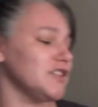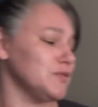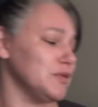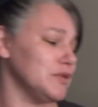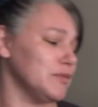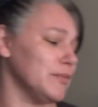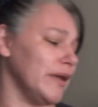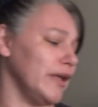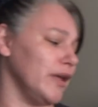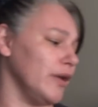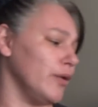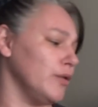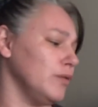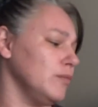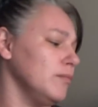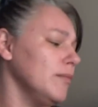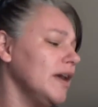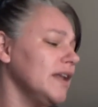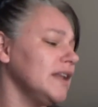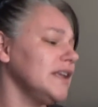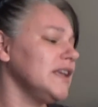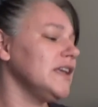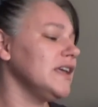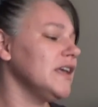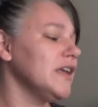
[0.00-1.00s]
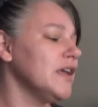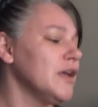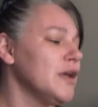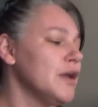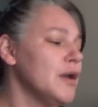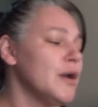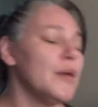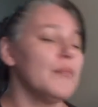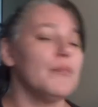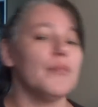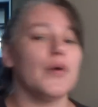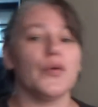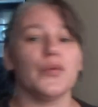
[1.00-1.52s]
with my own money,
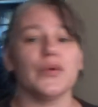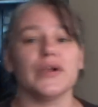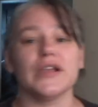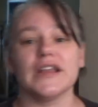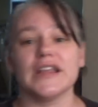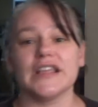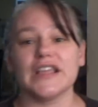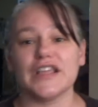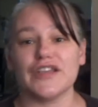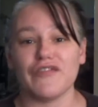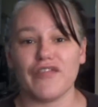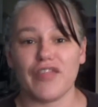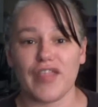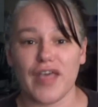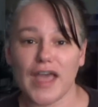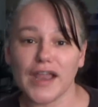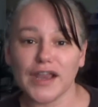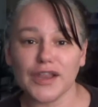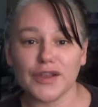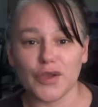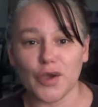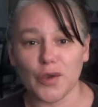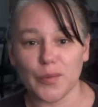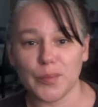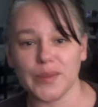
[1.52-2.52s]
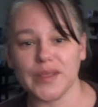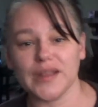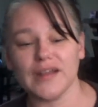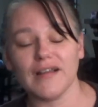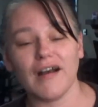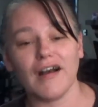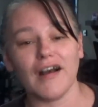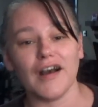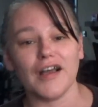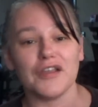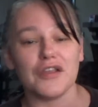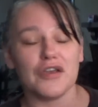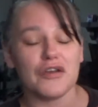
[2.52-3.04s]
but we're gonna give that an open
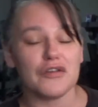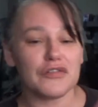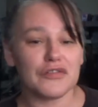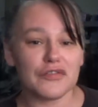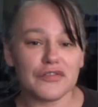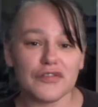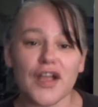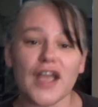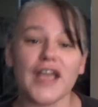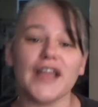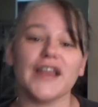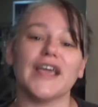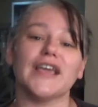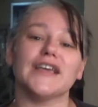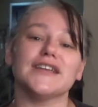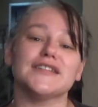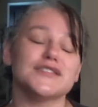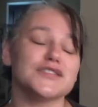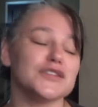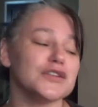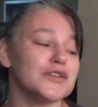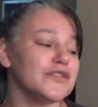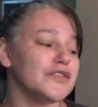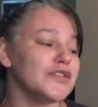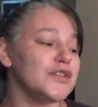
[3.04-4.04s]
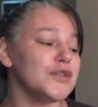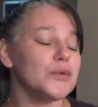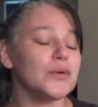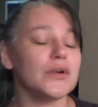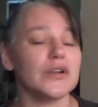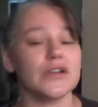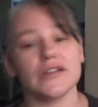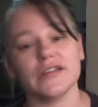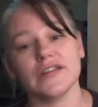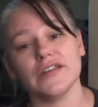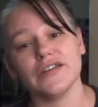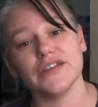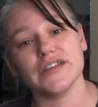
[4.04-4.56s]
on a Friday. So if you
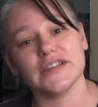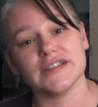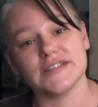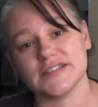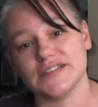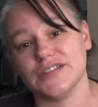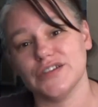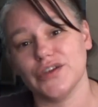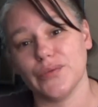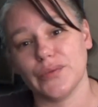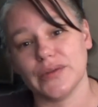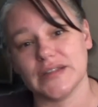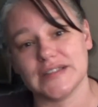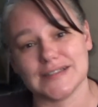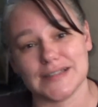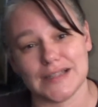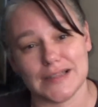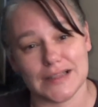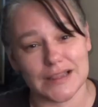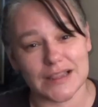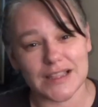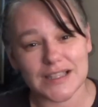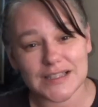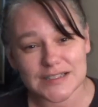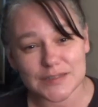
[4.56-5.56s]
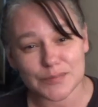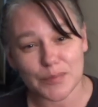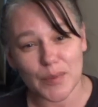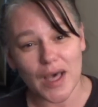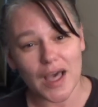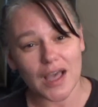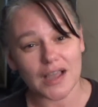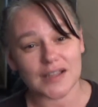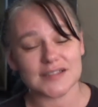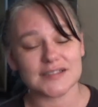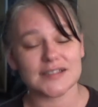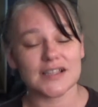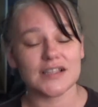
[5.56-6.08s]
are curious to know what is in this
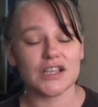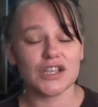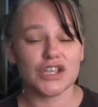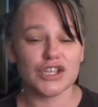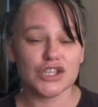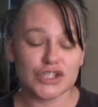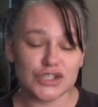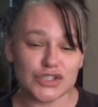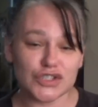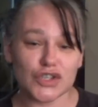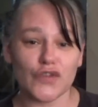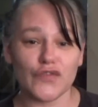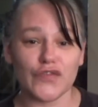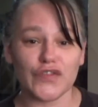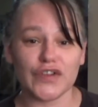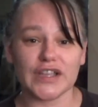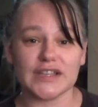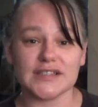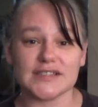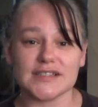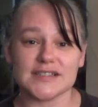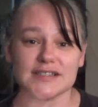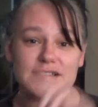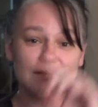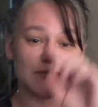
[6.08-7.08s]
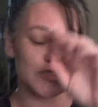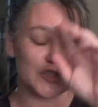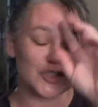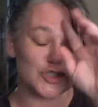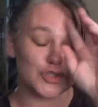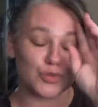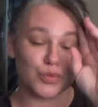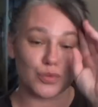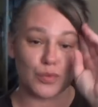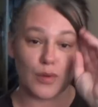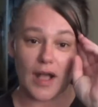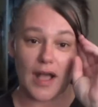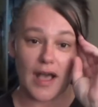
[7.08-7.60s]
box, don't forget to
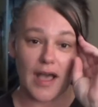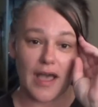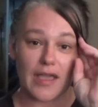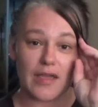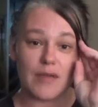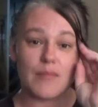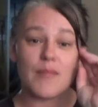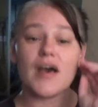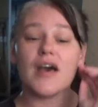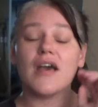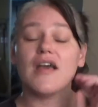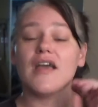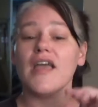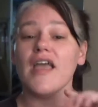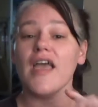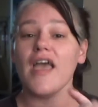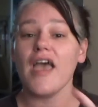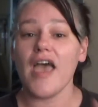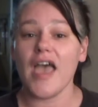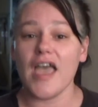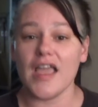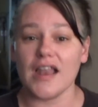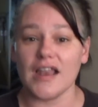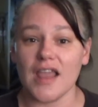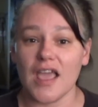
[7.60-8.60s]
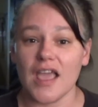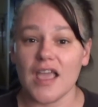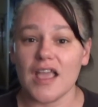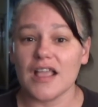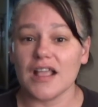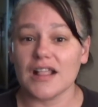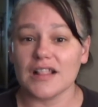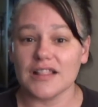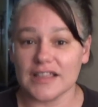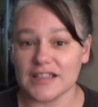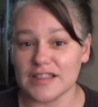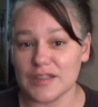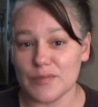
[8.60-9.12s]
subscribe and
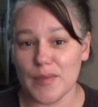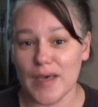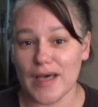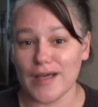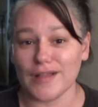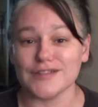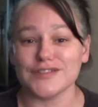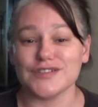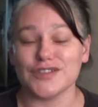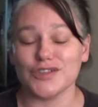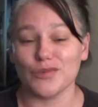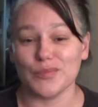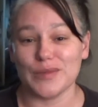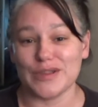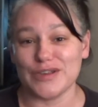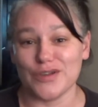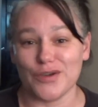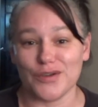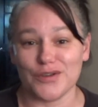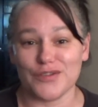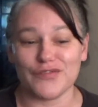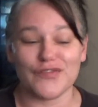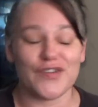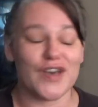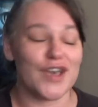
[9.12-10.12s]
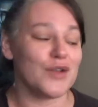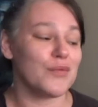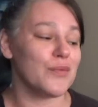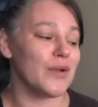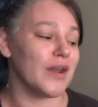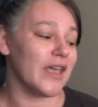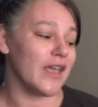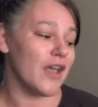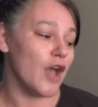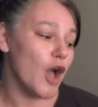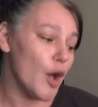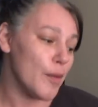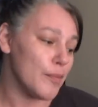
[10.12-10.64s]
click the bell so you'll be notified when
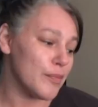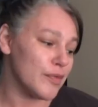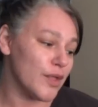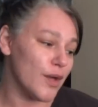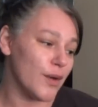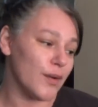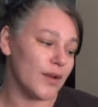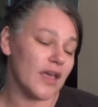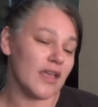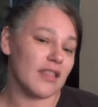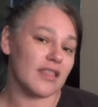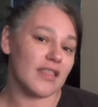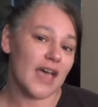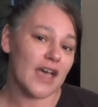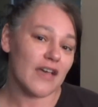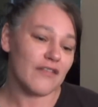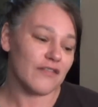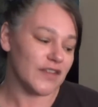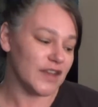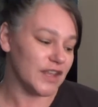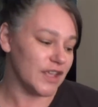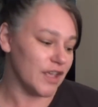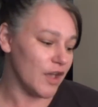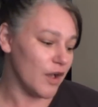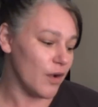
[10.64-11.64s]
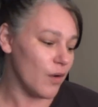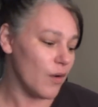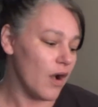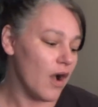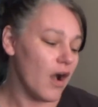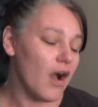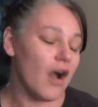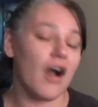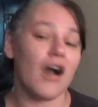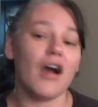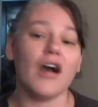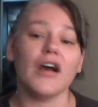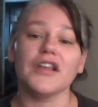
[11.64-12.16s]
I upload that video
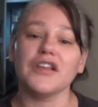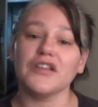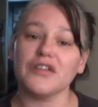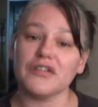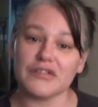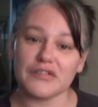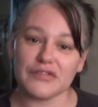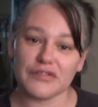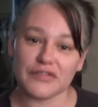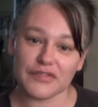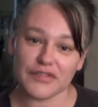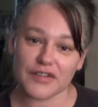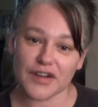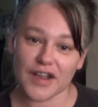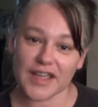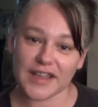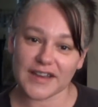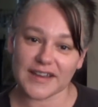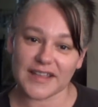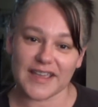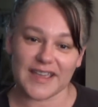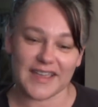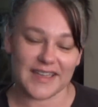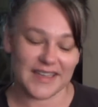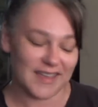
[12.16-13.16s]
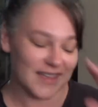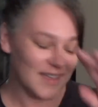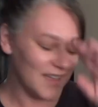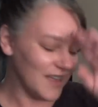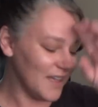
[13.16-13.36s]
on a Friday.